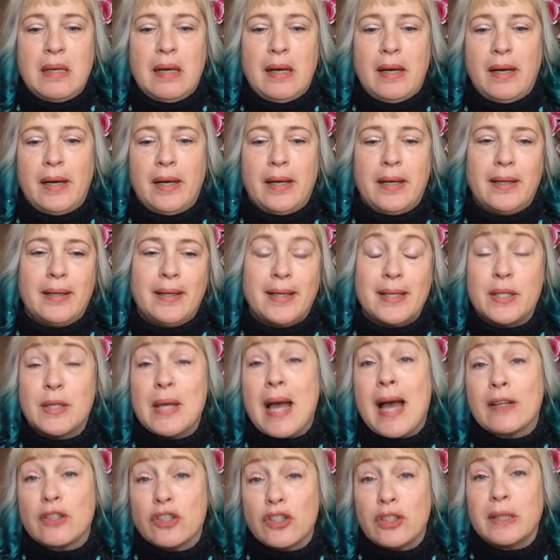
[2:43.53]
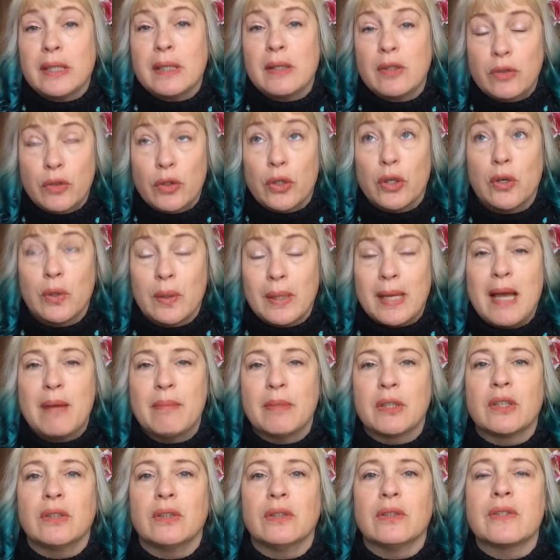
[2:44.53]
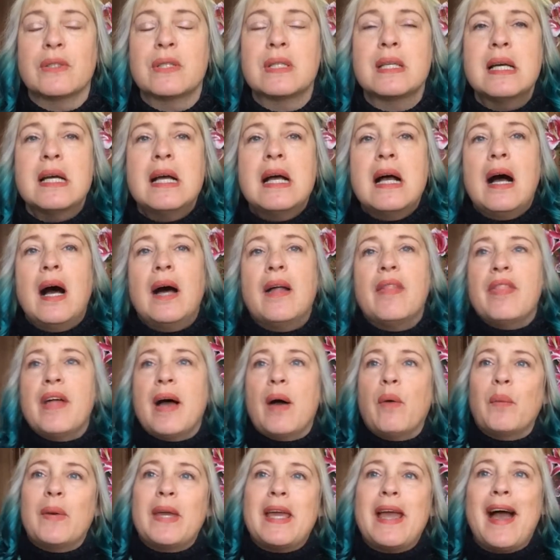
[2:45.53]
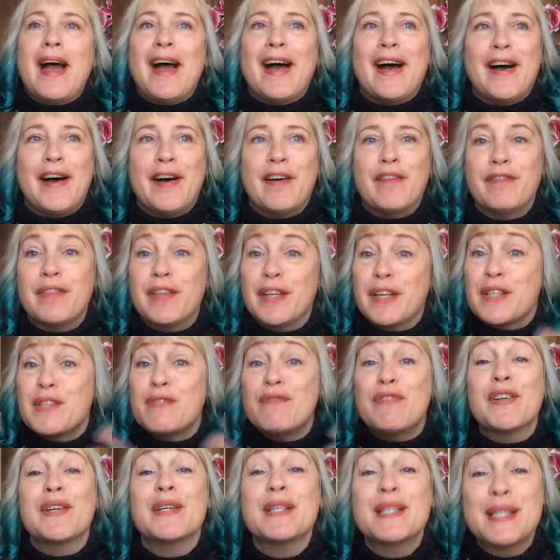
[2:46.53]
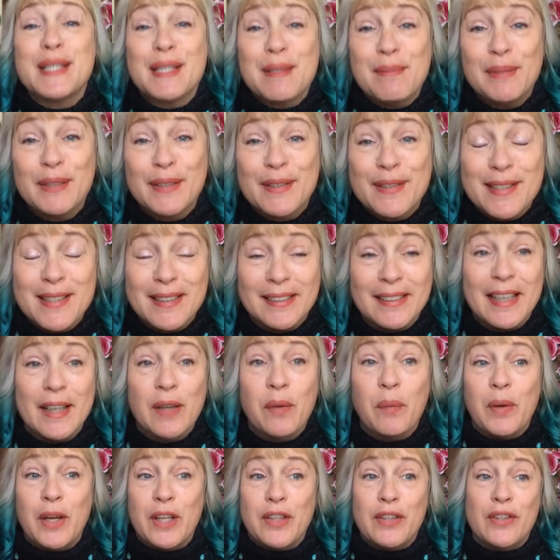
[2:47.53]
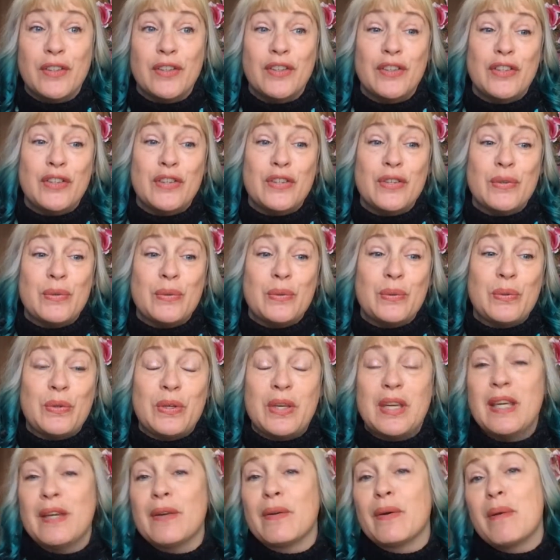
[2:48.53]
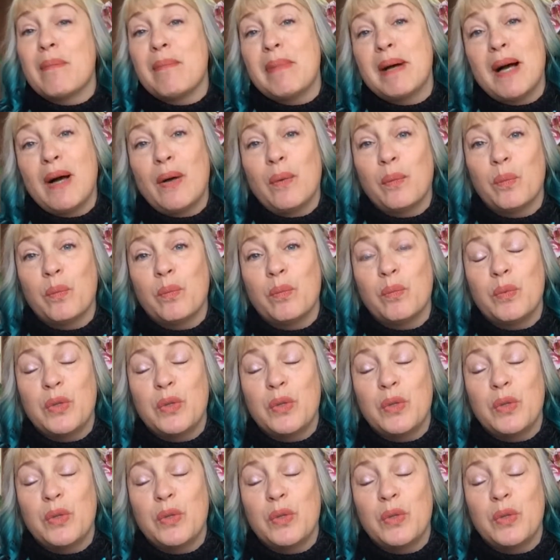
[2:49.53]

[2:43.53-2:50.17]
It's actually neurochemicals that we have that is very similar to like when you hear about,